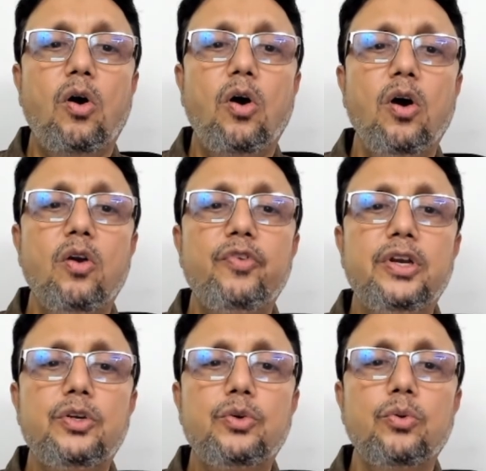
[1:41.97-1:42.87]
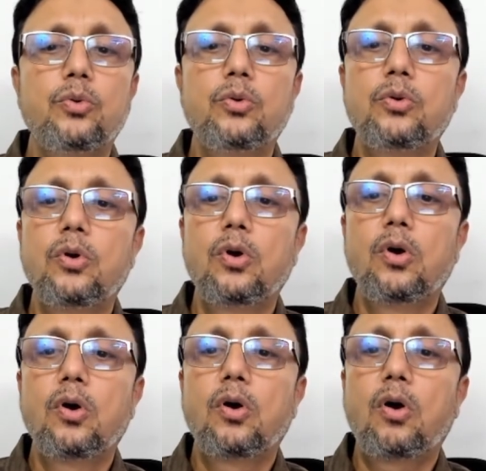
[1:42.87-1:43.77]
or v2
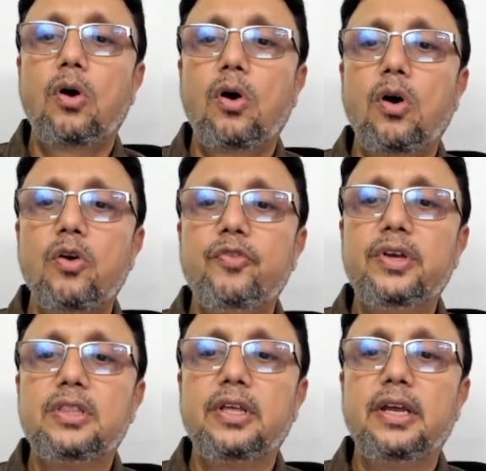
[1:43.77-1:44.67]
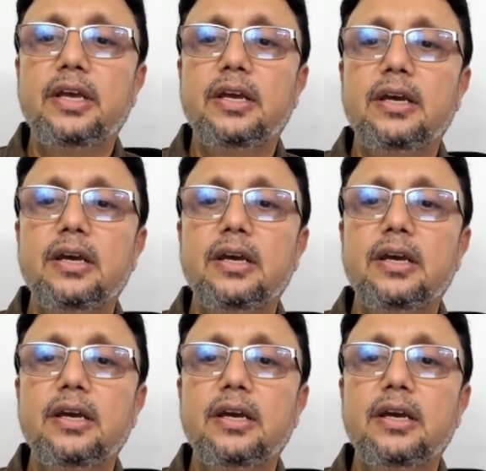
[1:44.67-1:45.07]
or v3,